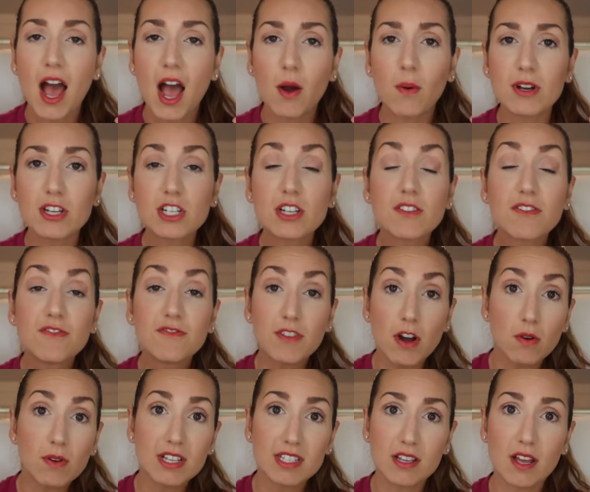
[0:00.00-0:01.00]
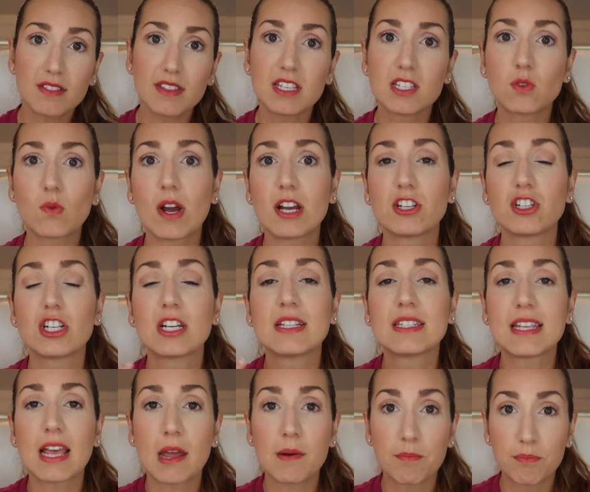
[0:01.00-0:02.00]
I want you to focus on these
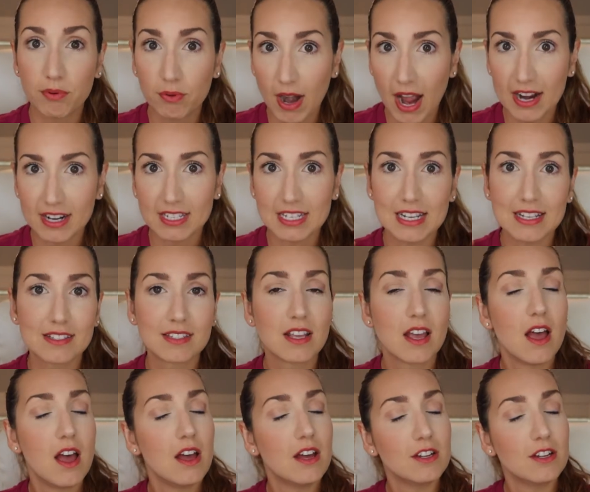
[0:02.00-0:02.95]
questions and practice.